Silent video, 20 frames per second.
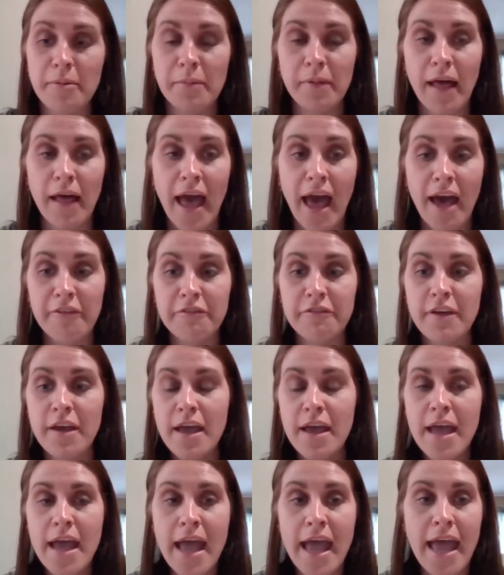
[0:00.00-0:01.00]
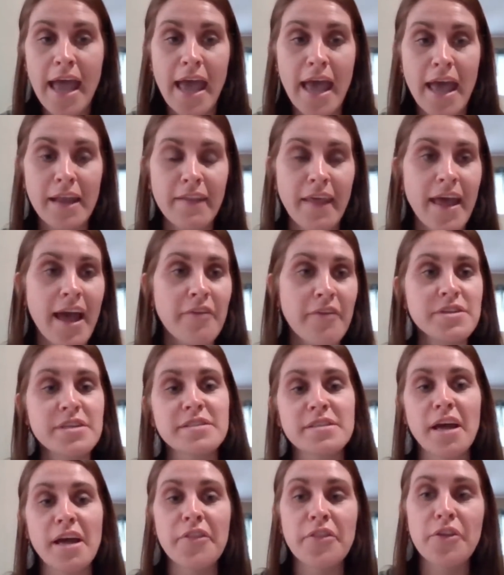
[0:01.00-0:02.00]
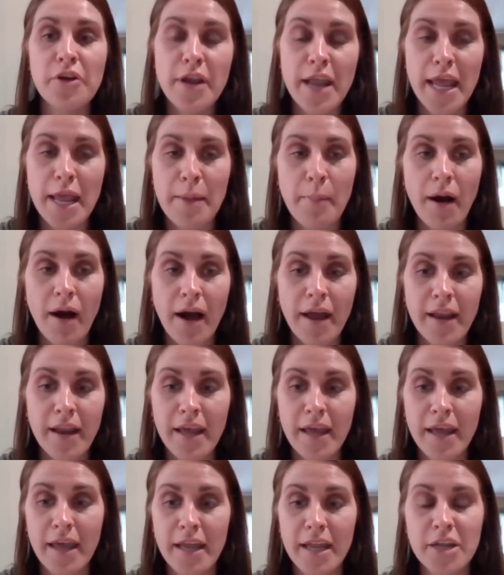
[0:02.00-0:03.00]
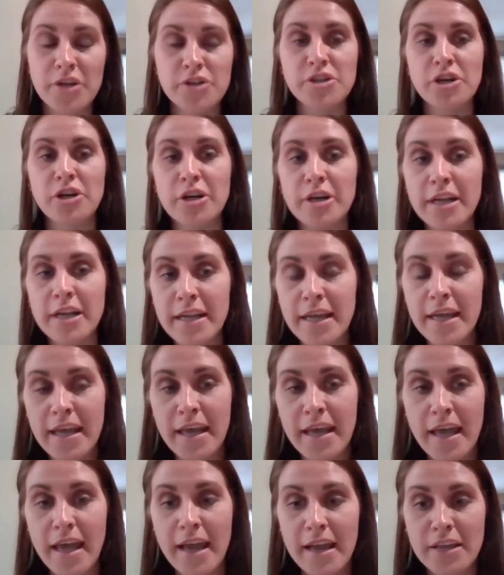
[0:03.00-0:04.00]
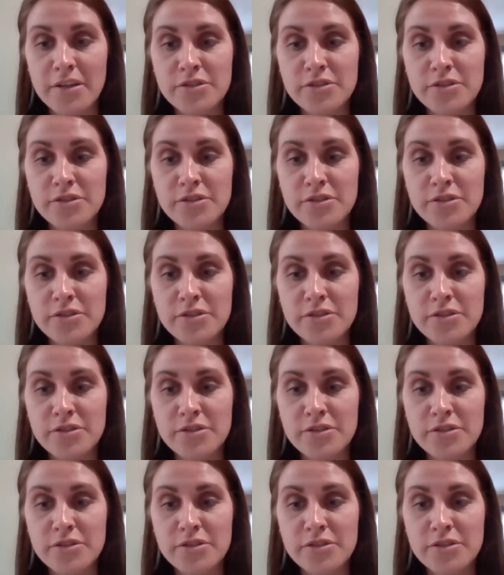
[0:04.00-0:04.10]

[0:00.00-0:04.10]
them laugh. And they have to sign their name on it and turn it in.